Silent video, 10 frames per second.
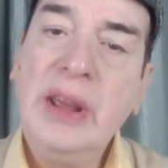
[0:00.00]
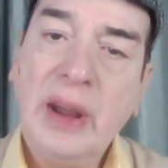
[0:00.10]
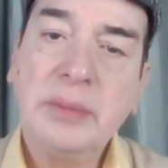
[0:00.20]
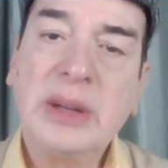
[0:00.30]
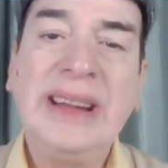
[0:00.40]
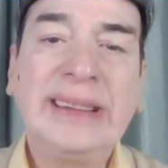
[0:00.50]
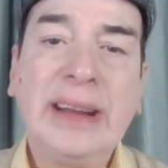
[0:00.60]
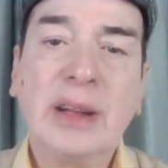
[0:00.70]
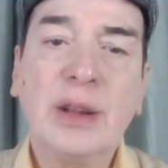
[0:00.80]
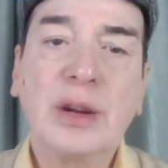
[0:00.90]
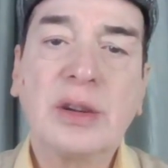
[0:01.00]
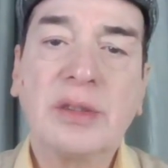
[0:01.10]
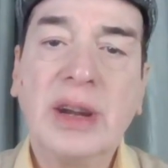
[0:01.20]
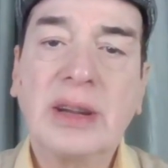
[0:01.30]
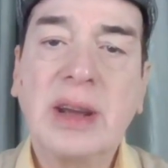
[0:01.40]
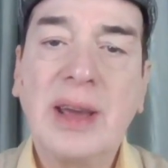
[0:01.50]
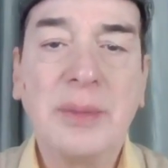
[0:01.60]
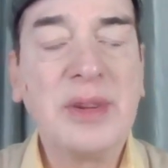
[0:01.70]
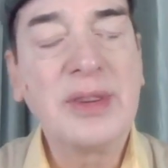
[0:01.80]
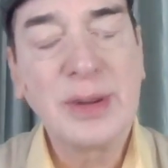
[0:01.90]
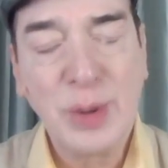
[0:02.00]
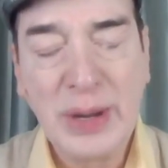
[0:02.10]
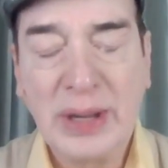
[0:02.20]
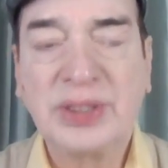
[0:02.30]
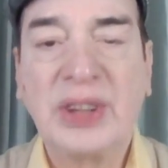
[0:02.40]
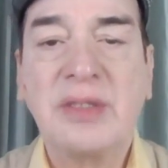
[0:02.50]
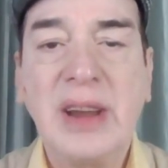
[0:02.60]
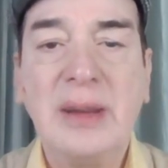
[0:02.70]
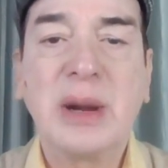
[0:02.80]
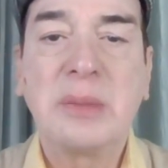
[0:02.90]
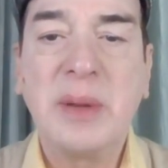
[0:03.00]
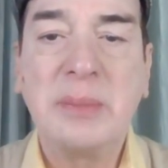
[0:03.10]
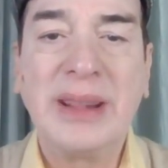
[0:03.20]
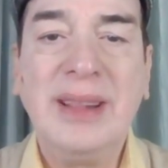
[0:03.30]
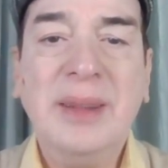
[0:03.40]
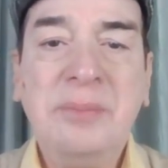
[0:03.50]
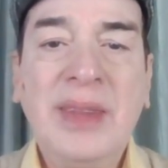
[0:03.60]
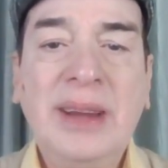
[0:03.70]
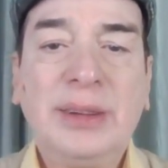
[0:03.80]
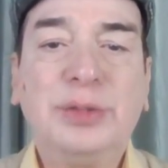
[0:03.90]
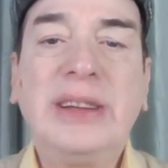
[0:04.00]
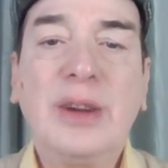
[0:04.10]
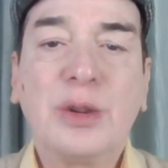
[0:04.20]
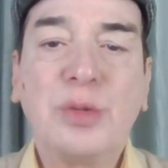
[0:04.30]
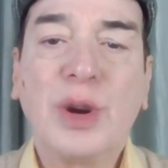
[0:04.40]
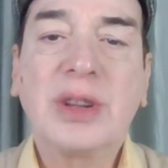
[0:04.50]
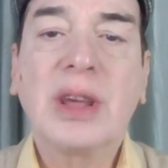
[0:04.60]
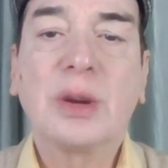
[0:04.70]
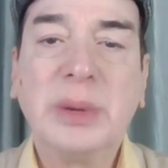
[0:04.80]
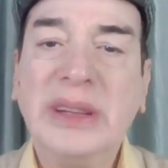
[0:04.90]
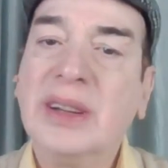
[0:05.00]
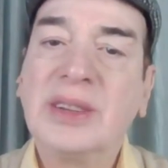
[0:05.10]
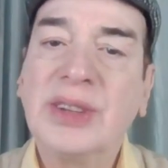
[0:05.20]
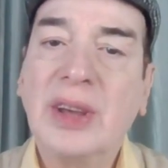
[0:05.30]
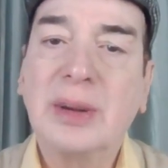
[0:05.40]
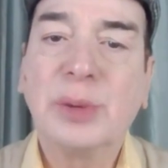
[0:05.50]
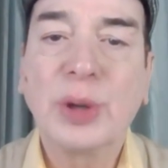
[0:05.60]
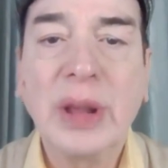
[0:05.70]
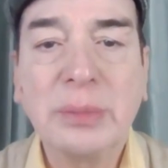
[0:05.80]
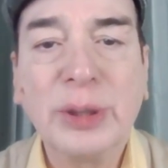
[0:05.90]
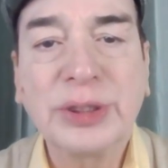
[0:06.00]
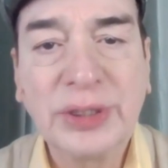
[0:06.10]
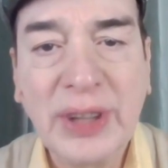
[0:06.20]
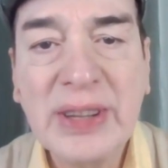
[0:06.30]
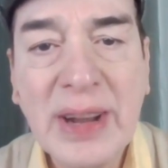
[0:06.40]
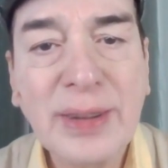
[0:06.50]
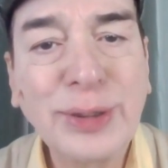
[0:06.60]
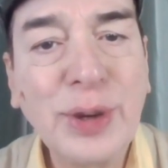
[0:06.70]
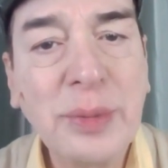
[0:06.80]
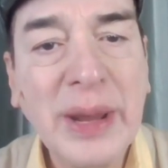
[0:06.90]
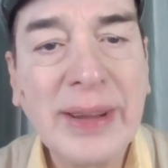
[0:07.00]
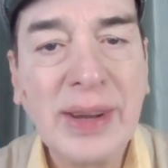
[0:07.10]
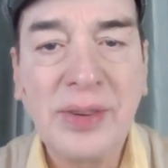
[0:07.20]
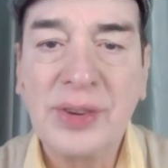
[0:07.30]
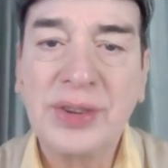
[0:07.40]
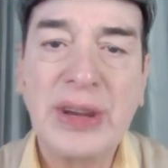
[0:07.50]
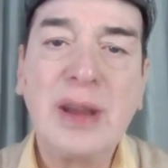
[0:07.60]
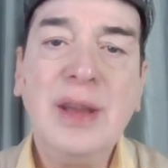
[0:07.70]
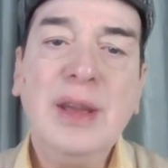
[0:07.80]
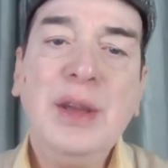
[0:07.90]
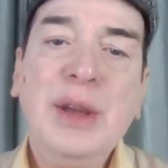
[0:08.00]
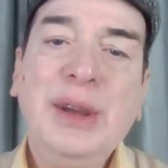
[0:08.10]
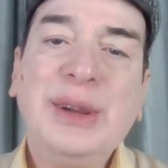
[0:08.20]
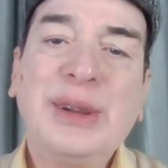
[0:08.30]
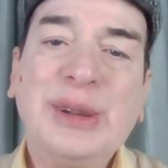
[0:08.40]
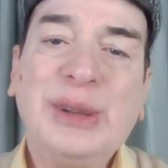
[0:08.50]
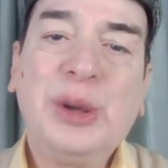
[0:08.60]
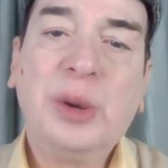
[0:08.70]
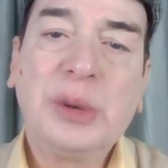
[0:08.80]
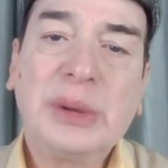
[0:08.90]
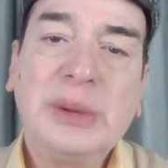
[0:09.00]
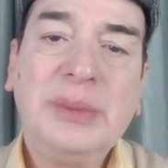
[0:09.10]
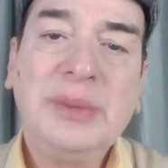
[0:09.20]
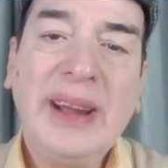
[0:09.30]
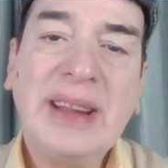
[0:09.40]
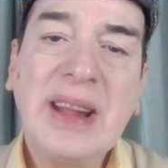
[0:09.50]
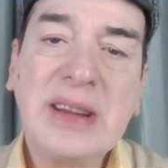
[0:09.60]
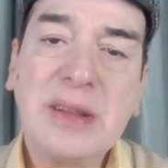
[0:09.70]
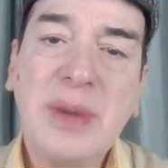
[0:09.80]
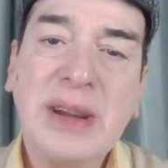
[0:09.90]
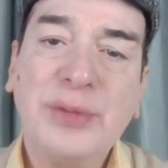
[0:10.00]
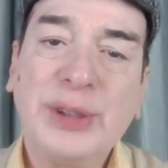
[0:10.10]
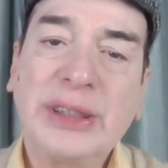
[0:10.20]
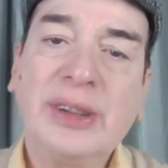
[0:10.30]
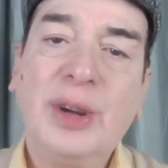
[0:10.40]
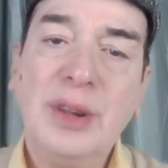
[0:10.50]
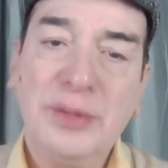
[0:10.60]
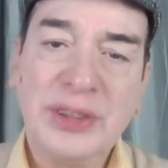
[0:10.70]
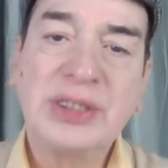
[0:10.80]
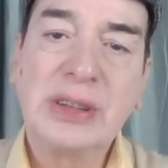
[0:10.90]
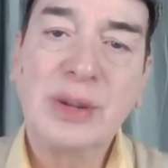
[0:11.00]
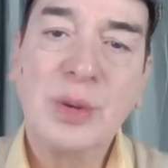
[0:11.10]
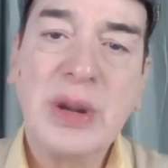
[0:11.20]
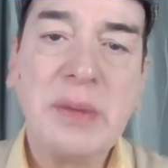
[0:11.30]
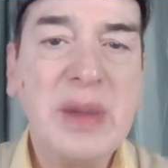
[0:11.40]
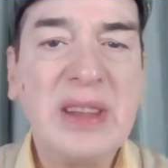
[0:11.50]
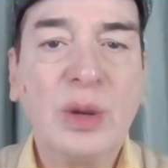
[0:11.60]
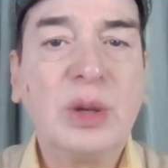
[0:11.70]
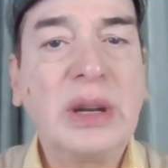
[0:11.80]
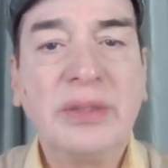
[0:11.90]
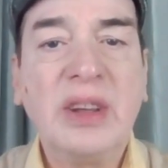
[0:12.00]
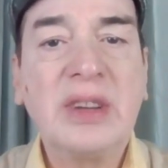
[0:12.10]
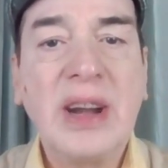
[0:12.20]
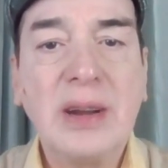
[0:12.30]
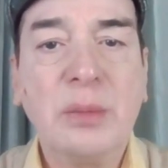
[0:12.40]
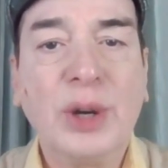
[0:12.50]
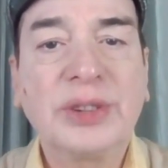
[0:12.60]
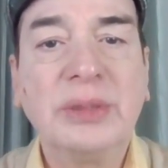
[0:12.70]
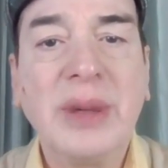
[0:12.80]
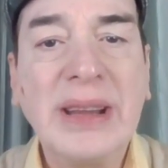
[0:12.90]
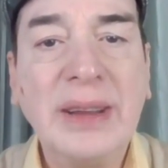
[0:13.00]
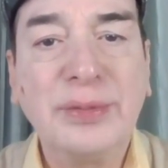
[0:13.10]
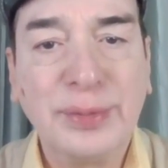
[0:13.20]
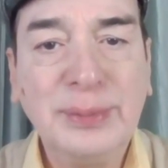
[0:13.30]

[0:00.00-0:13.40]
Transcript: I'm collecting a lot of data. I'm even doing a survey among people to find out what their opinions are about their bosses. I think it's going to be an interesting, you know, enlightenment for all of us, including me, though I have never had a boss in my life.